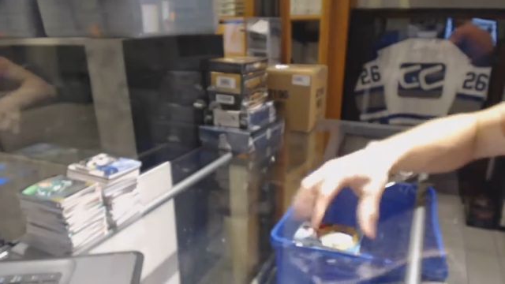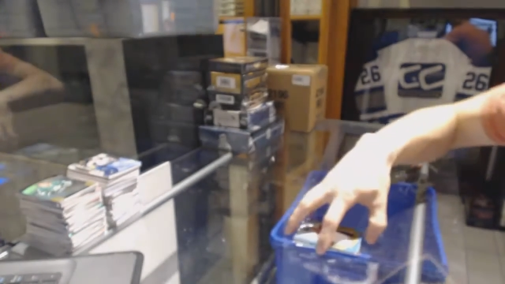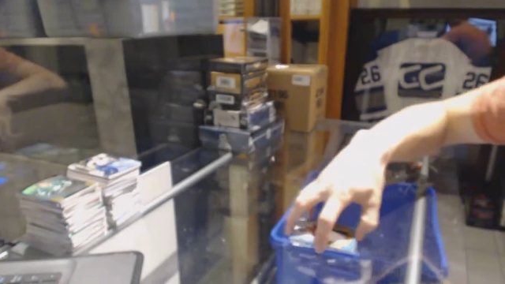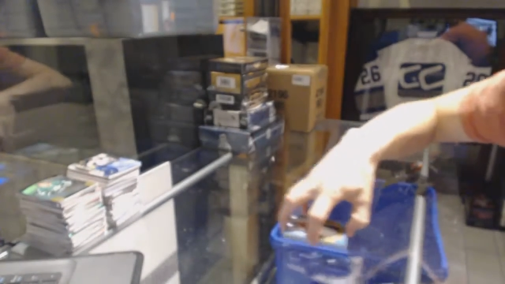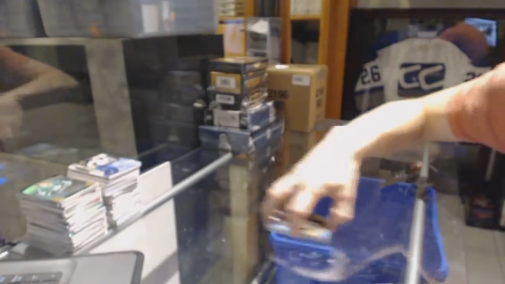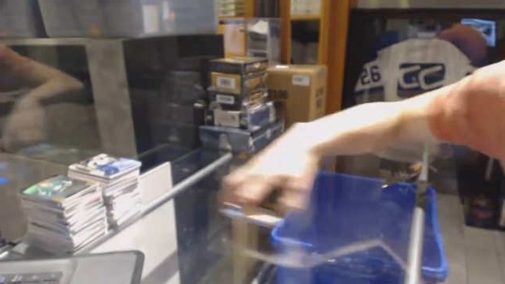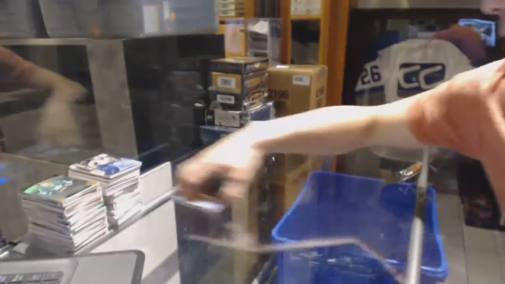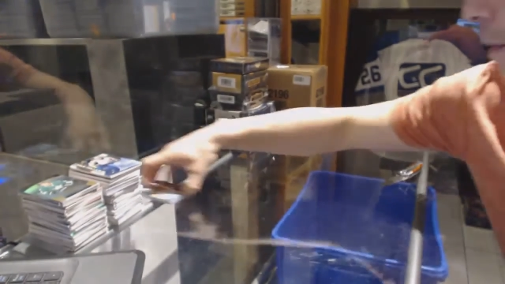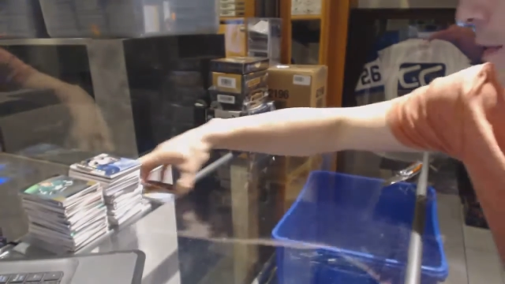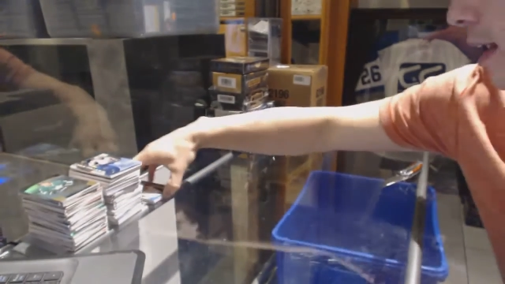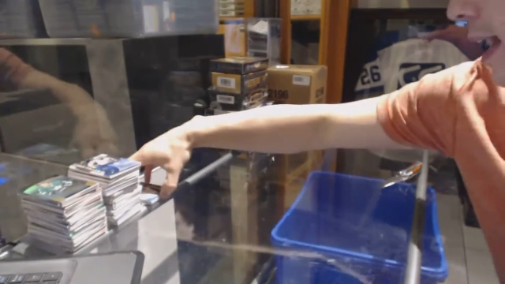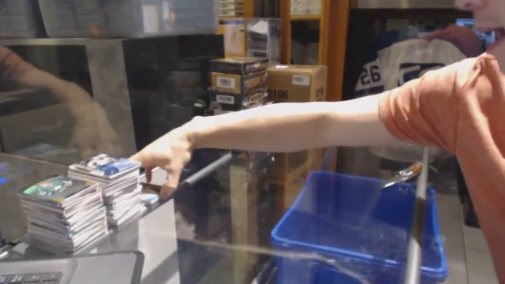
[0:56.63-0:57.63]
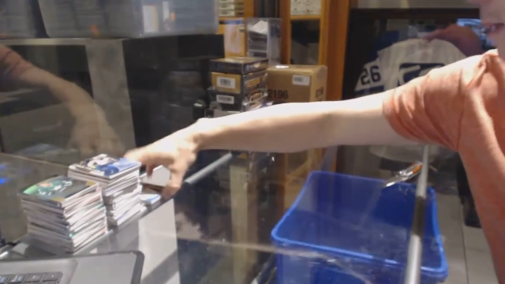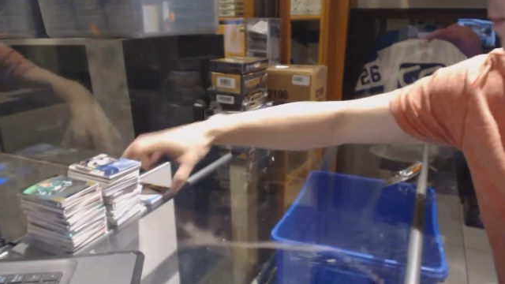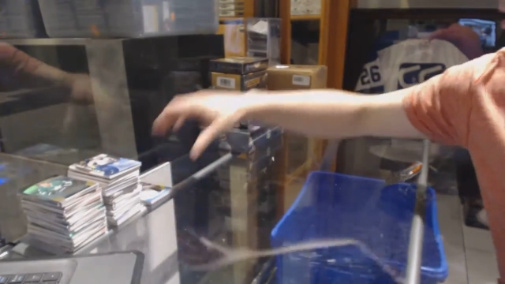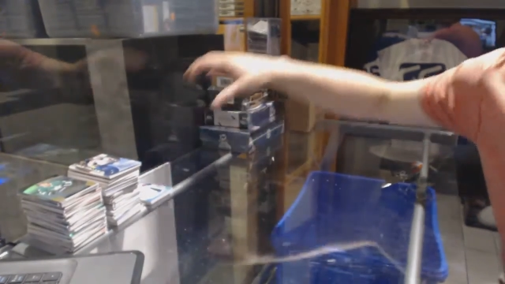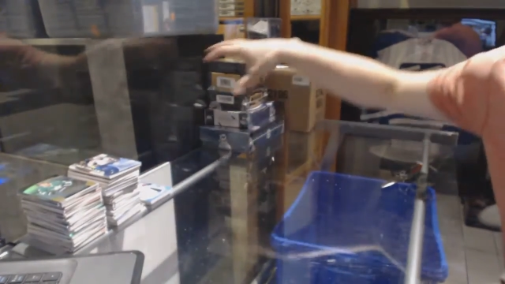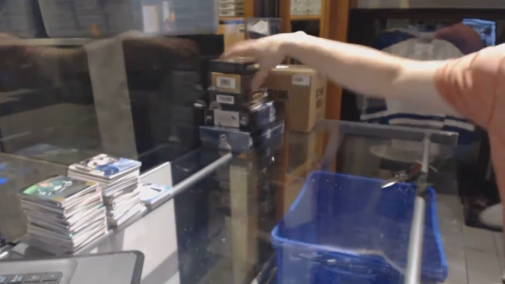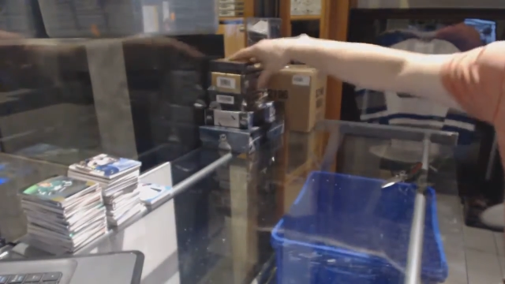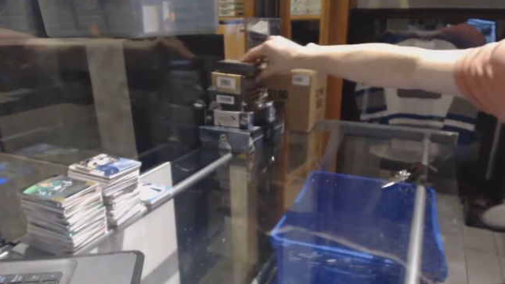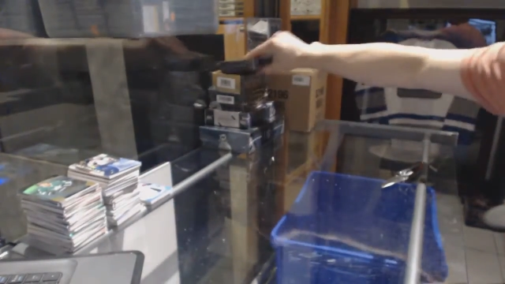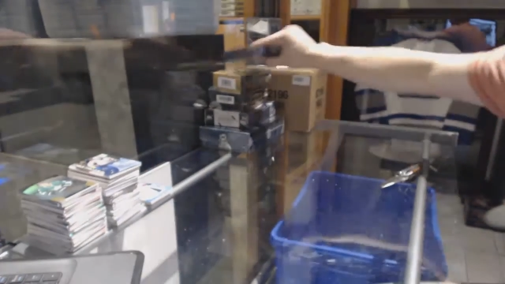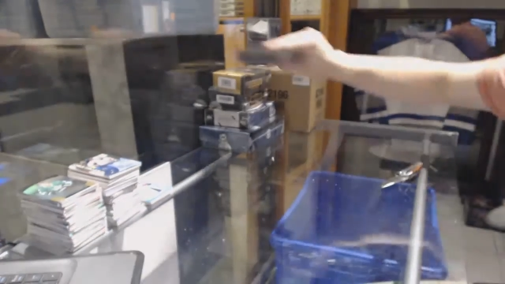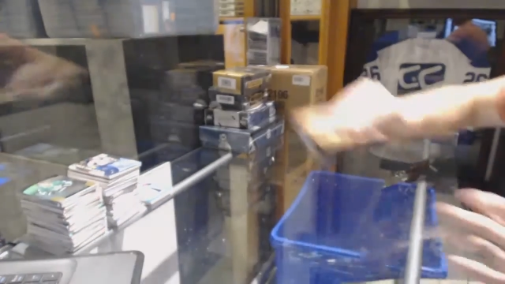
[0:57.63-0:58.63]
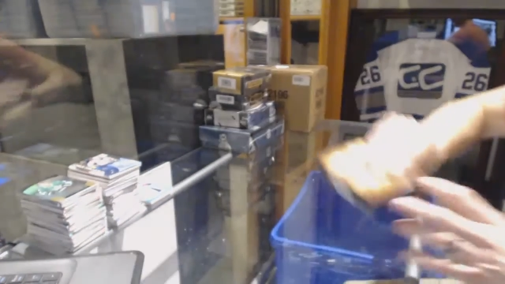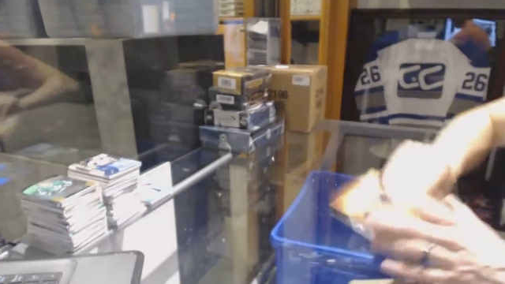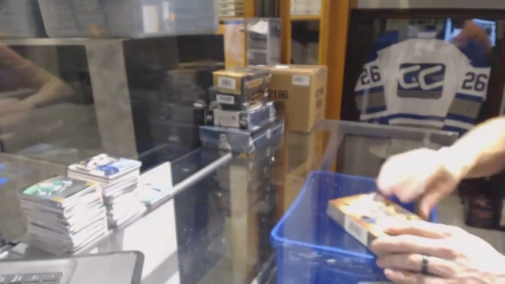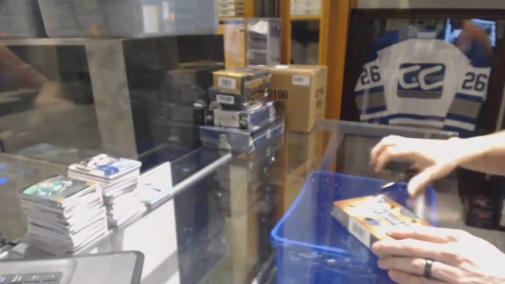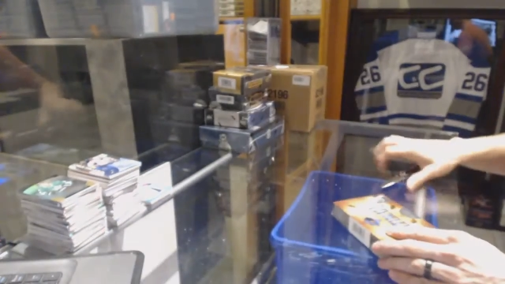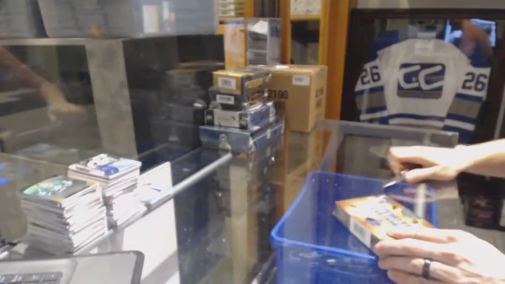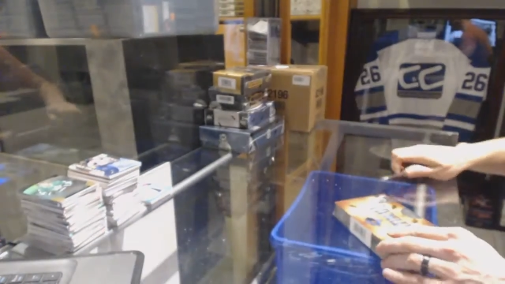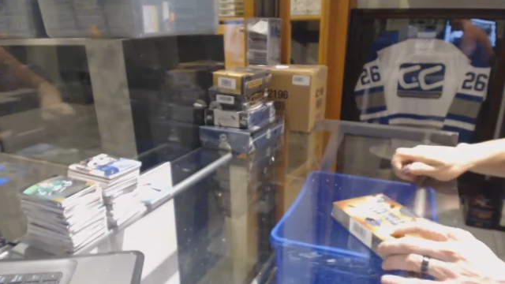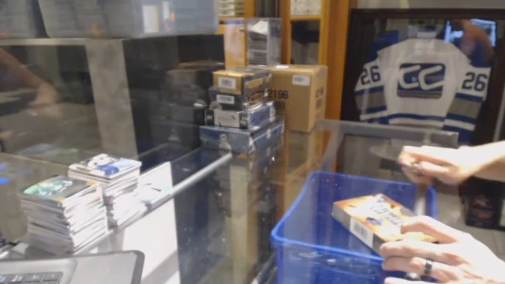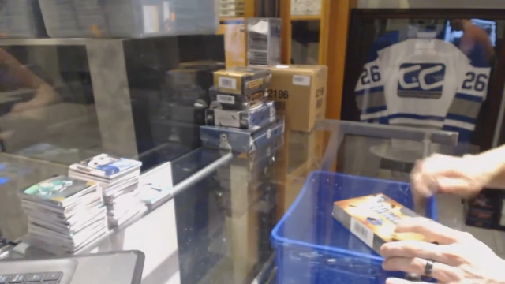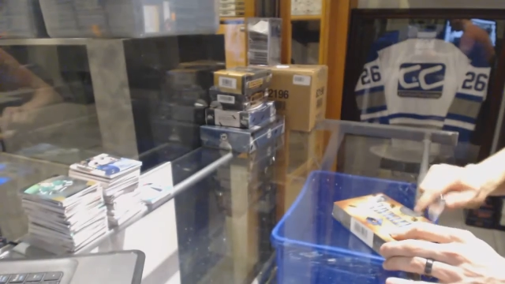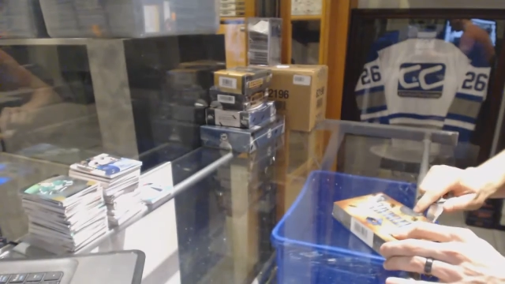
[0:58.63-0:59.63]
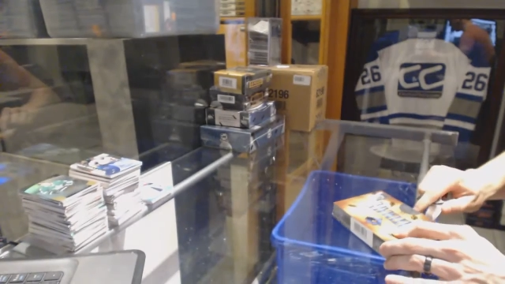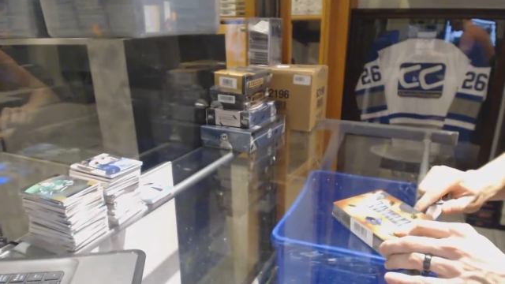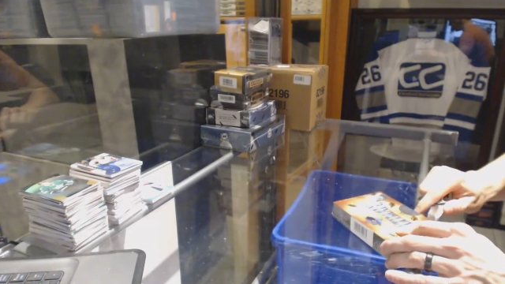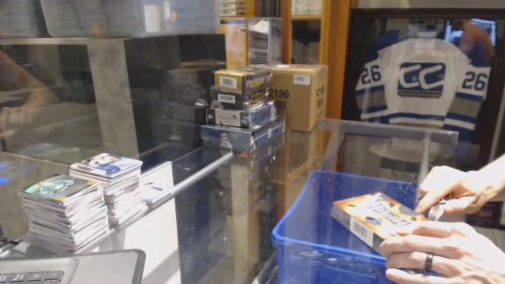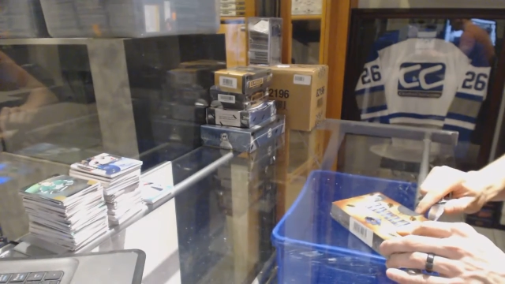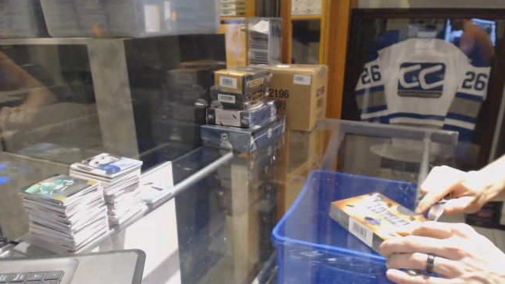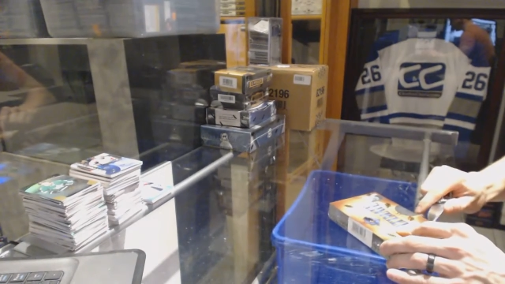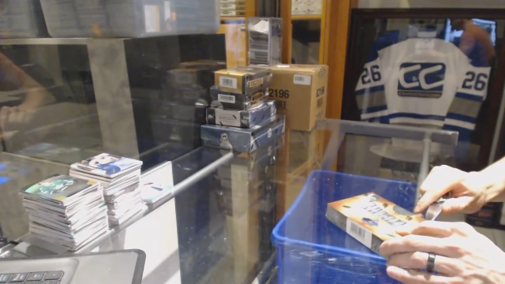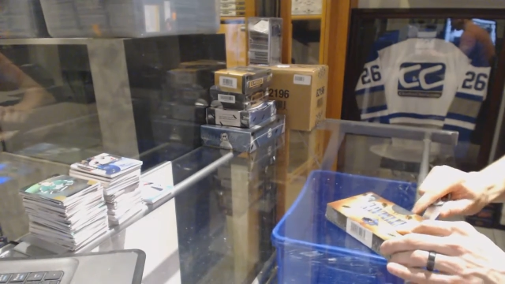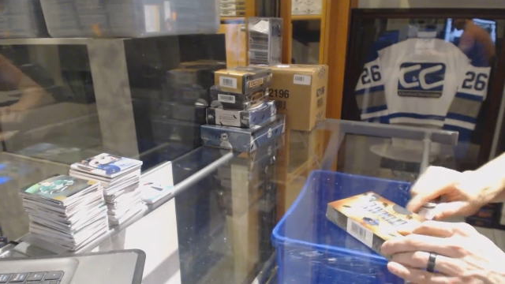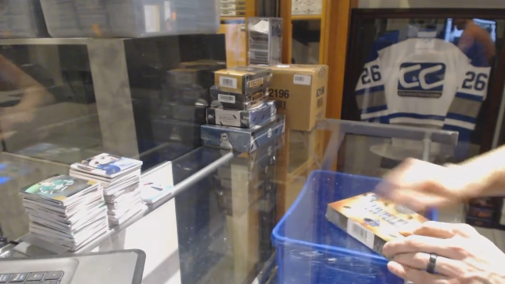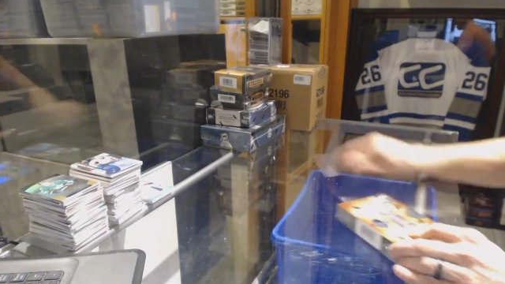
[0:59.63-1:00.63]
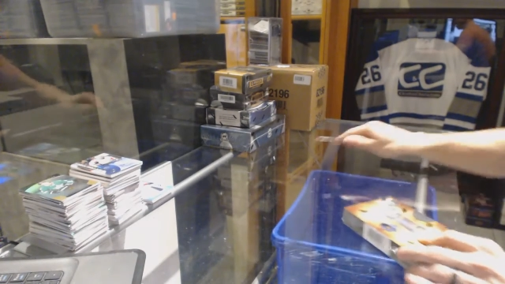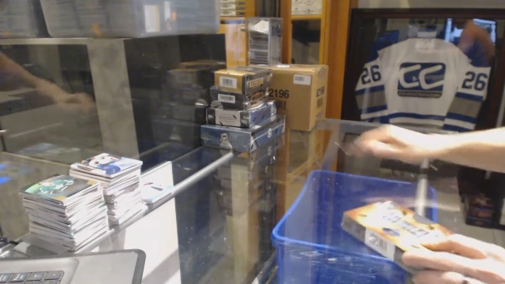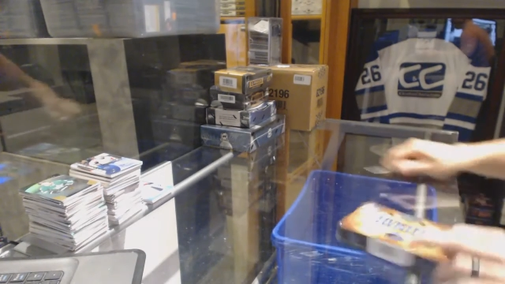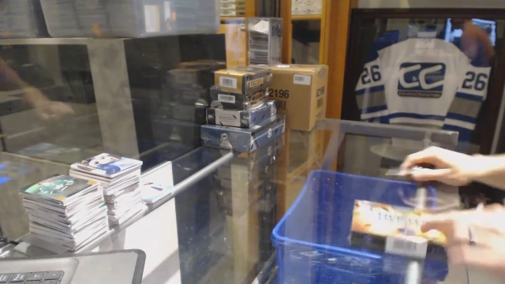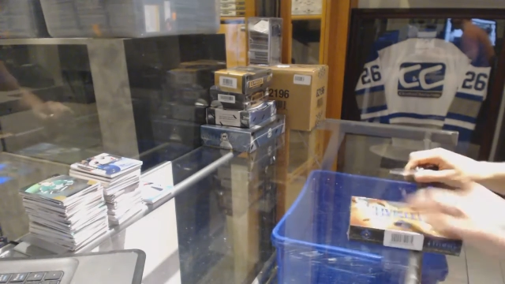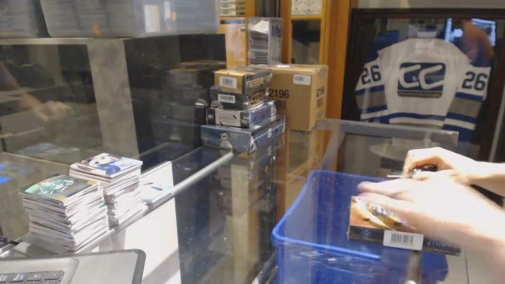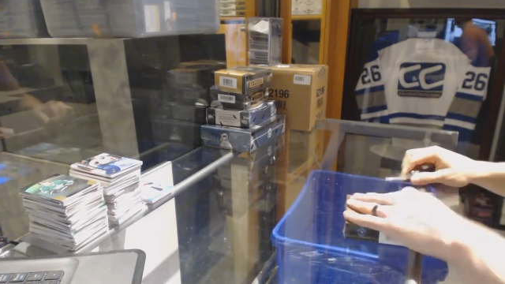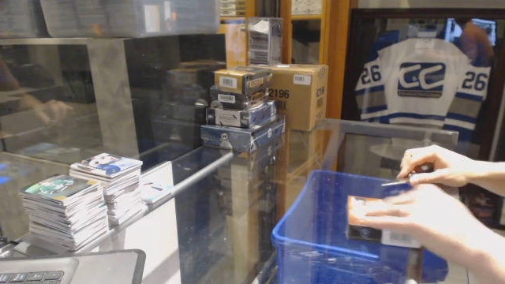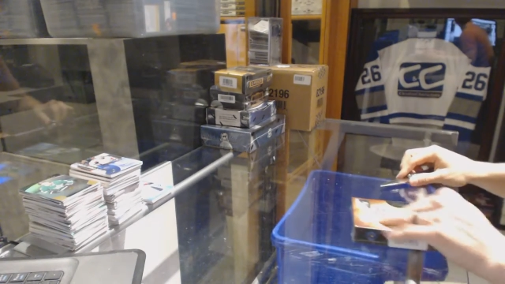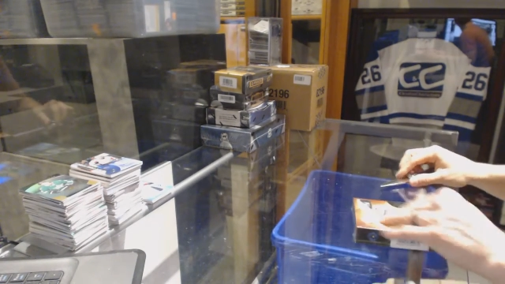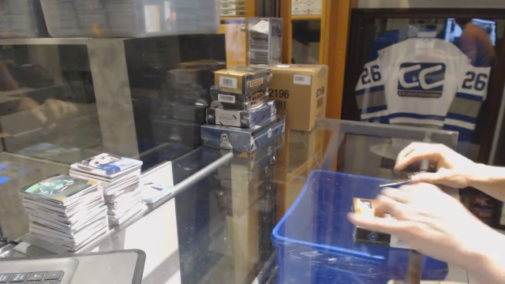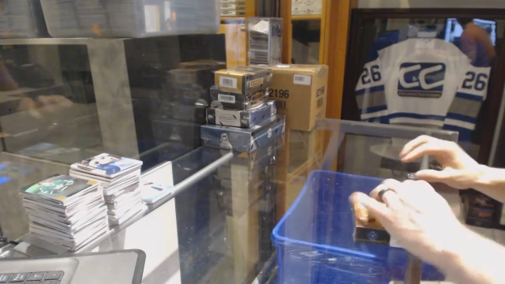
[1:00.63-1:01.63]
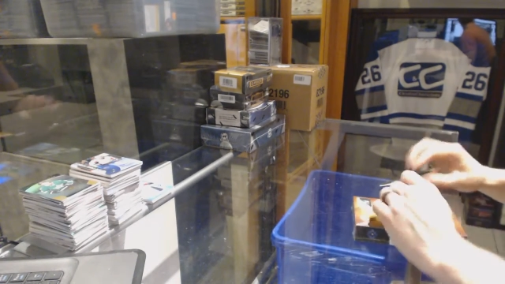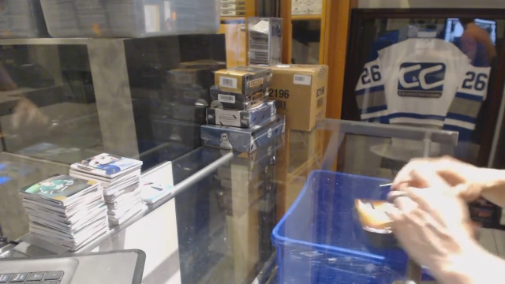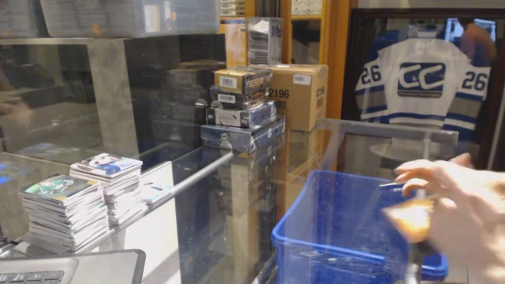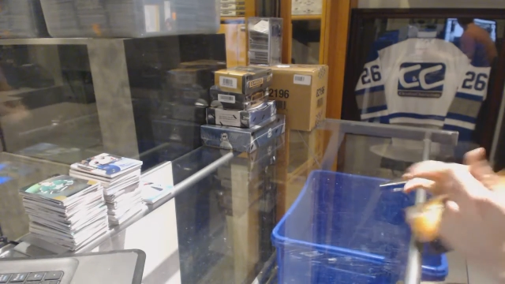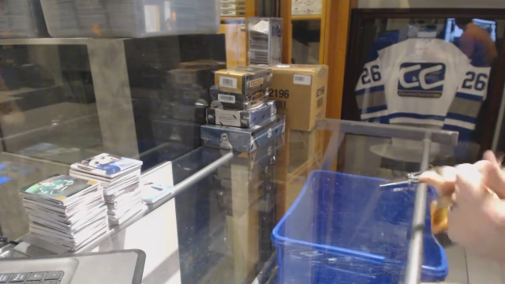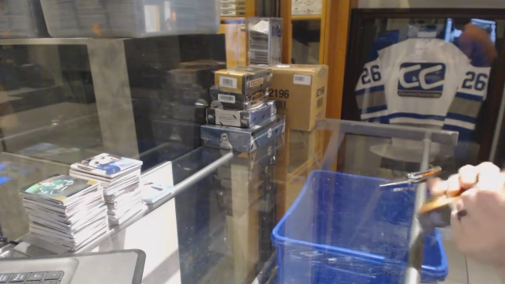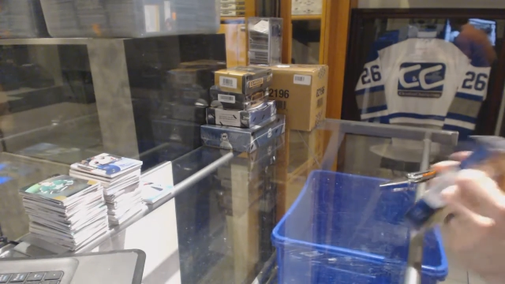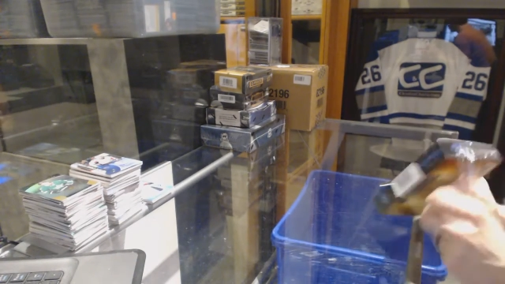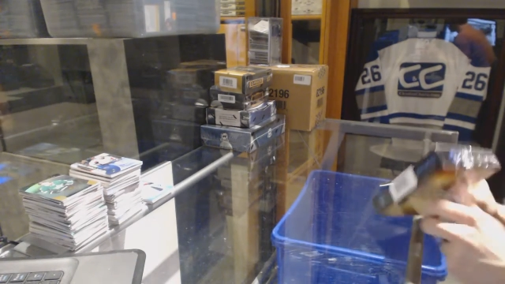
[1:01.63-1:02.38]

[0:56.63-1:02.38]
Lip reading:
[unreadable: no face in view]